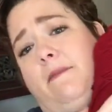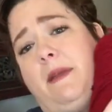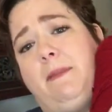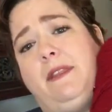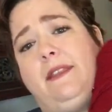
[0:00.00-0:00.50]

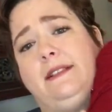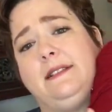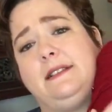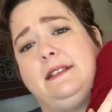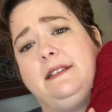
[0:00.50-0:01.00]
maybe this
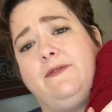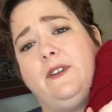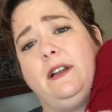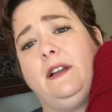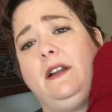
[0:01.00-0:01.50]
is a
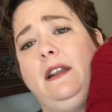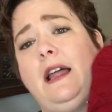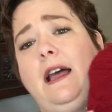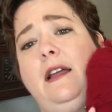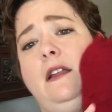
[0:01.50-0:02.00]
different
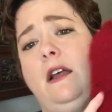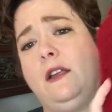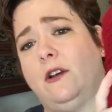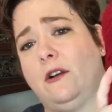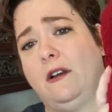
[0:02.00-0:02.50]

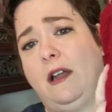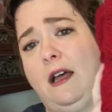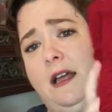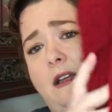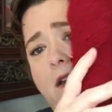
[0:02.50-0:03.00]
yarn
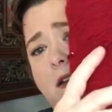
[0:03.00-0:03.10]
lot